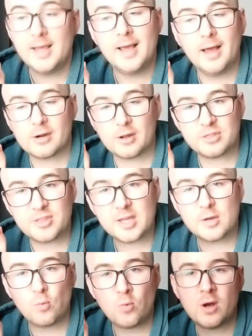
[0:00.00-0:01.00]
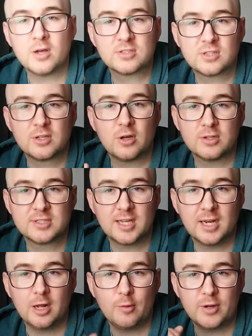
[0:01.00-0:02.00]
And I think worse than
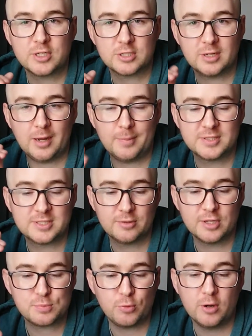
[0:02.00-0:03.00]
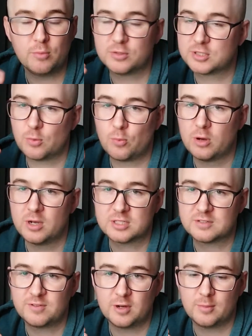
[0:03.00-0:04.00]
Godzilla, which up until this point was the worst
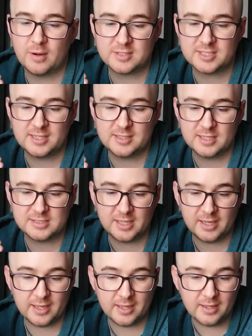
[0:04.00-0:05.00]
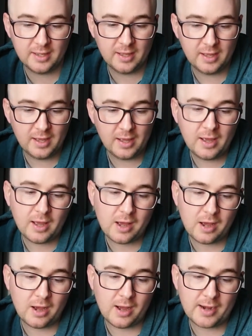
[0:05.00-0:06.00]
film I'd seen this year.
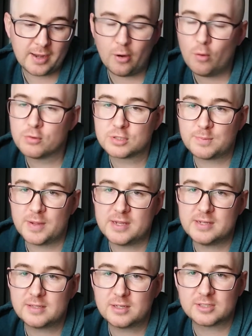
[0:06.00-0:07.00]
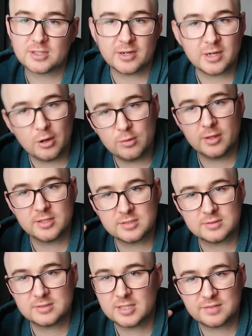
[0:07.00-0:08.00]
And it haunts me because I know
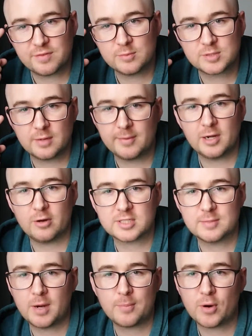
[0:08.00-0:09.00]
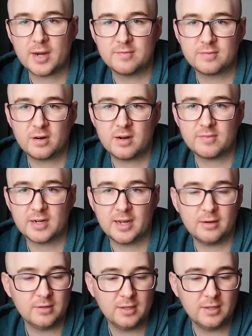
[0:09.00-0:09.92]
this film's going to be locked in my brain forever now.